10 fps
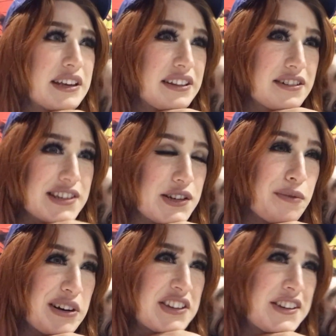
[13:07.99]
There's so
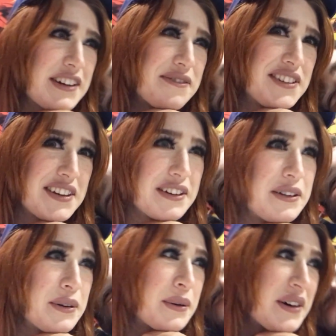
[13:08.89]
much stuff to
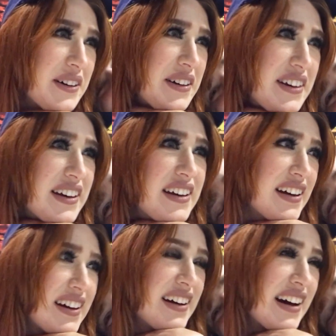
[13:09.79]
do.
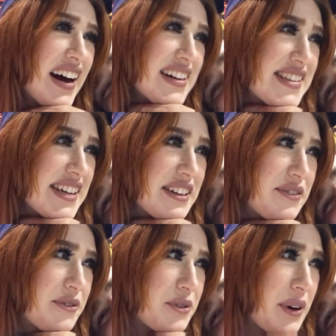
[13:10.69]
I just had
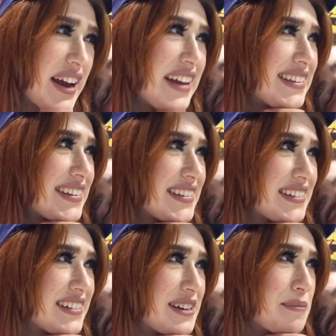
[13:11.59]
a great
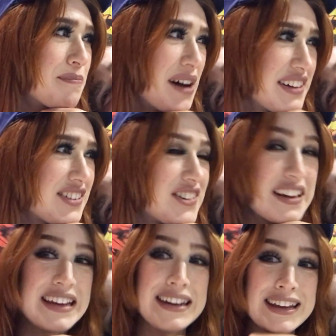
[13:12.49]
much
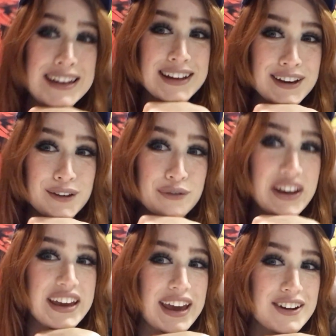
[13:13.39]
needed
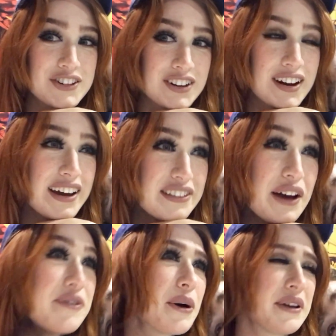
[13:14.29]
vacation. I
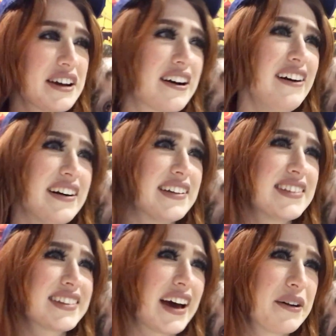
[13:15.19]
love going to
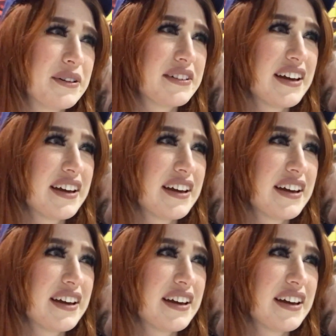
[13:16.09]
cons. Good.